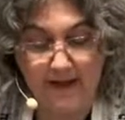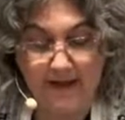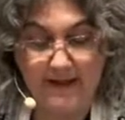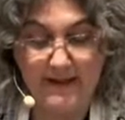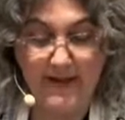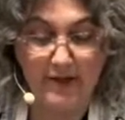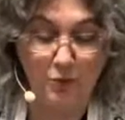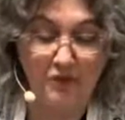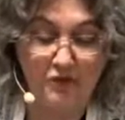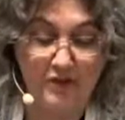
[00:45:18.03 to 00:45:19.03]
In light
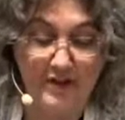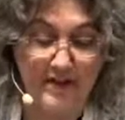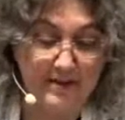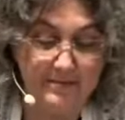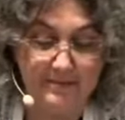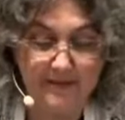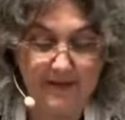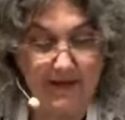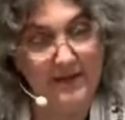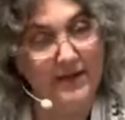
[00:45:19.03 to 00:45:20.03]
we see,
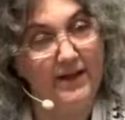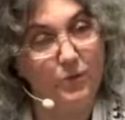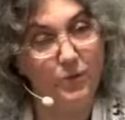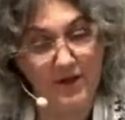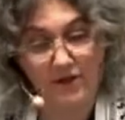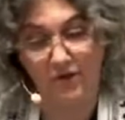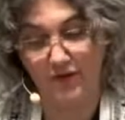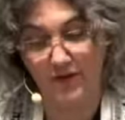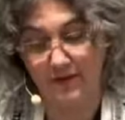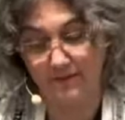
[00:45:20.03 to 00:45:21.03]
in light we are
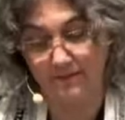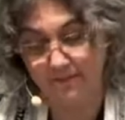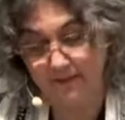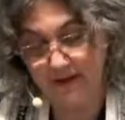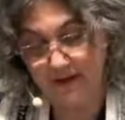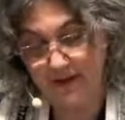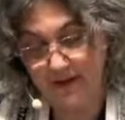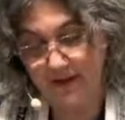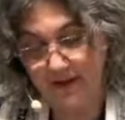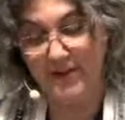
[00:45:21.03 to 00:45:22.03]
seen.
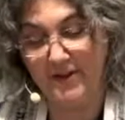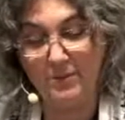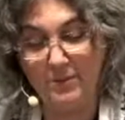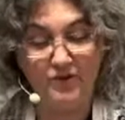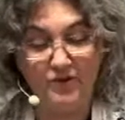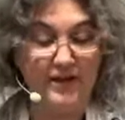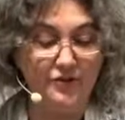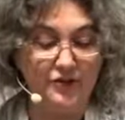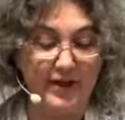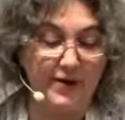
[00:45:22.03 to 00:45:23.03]
The flames
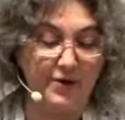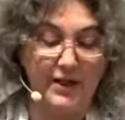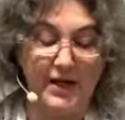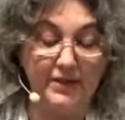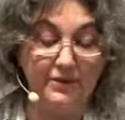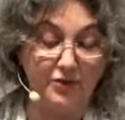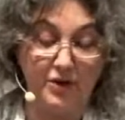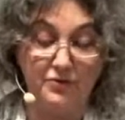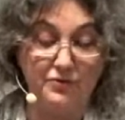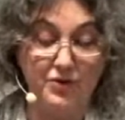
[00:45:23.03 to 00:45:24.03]
dance and our lives
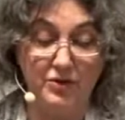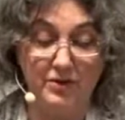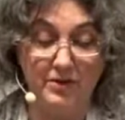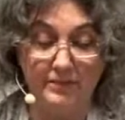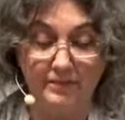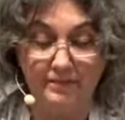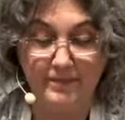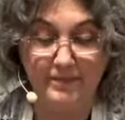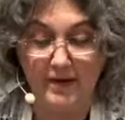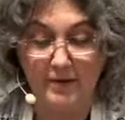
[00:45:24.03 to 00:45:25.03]
are full.
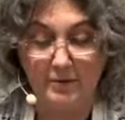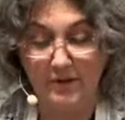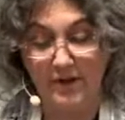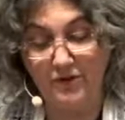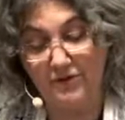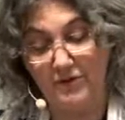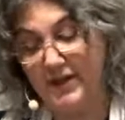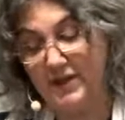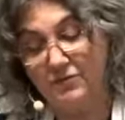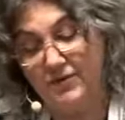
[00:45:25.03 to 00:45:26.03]
But as
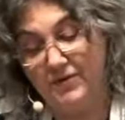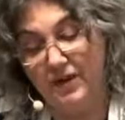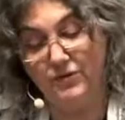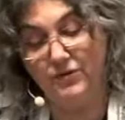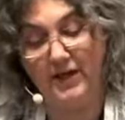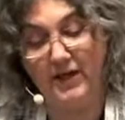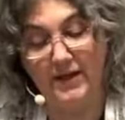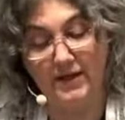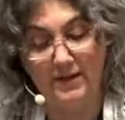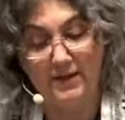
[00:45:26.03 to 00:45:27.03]
night follows
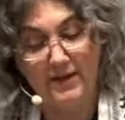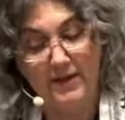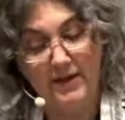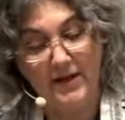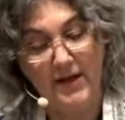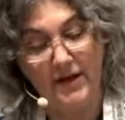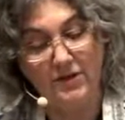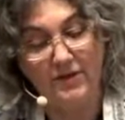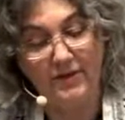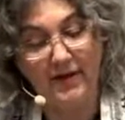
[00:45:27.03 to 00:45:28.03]
day, the
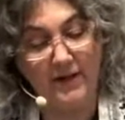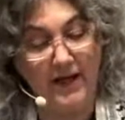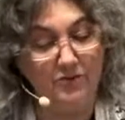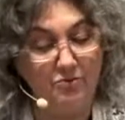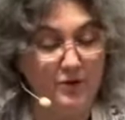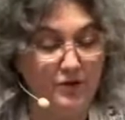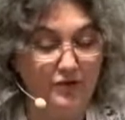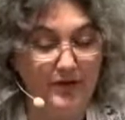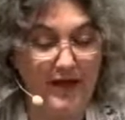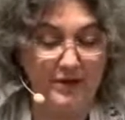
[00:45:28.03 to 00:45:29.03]
candle of our life burns
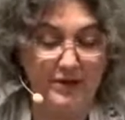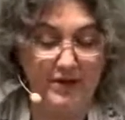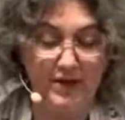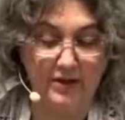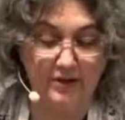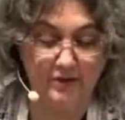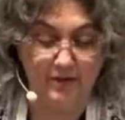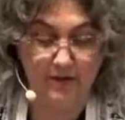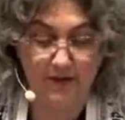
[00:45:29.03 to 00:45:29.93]
down in gutters.